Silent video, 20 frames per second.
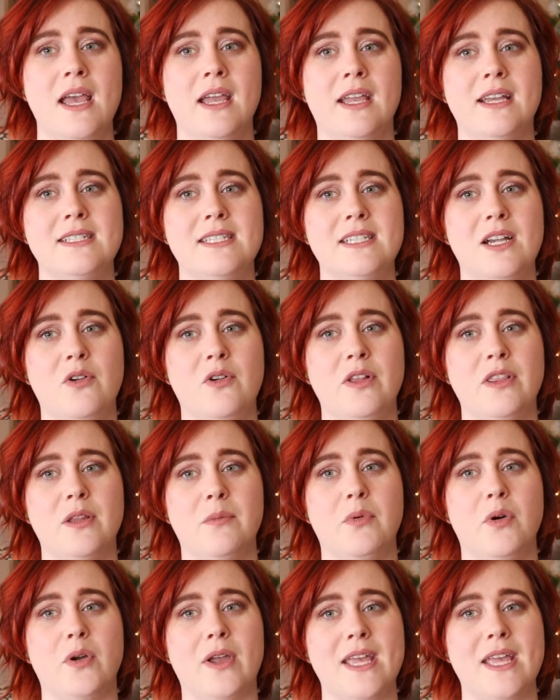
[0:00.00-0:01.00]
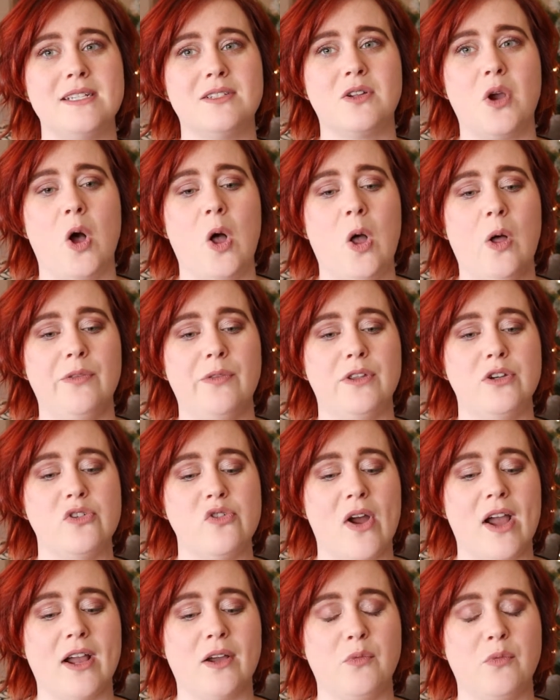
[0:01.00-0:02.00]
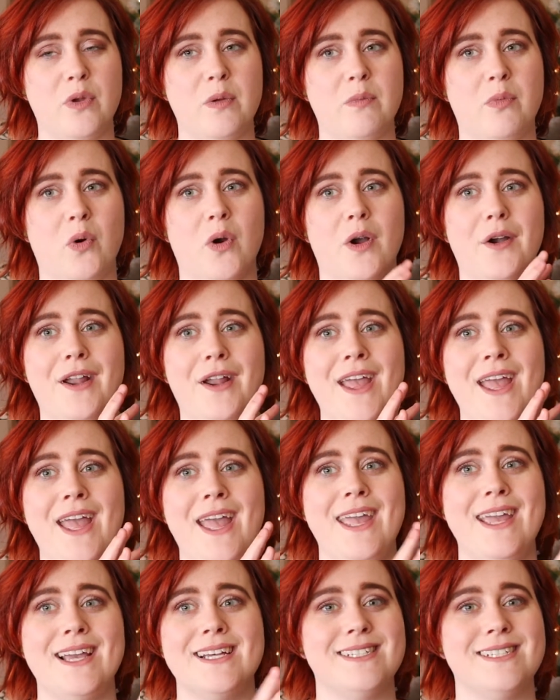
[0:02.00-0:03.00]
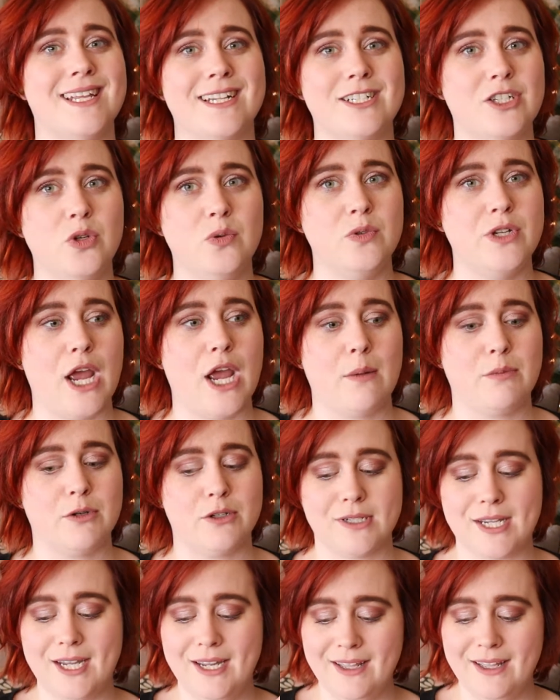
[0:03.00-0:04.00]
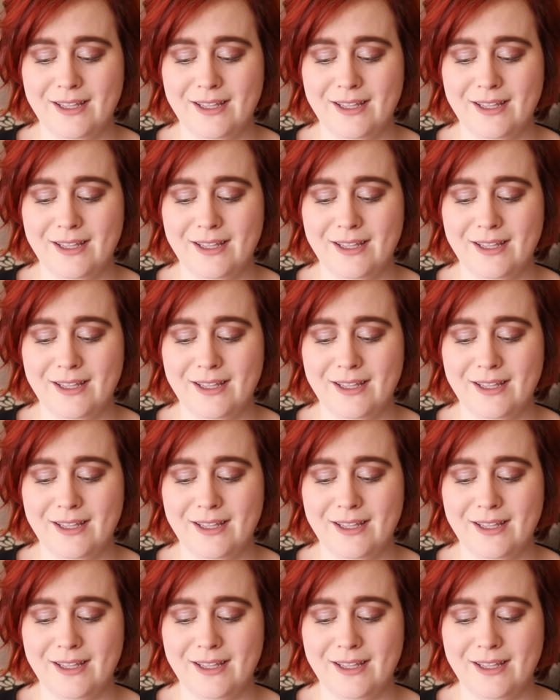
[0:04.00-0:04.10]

considering the book is called The Dragon Reborn. He has like 2 chapters.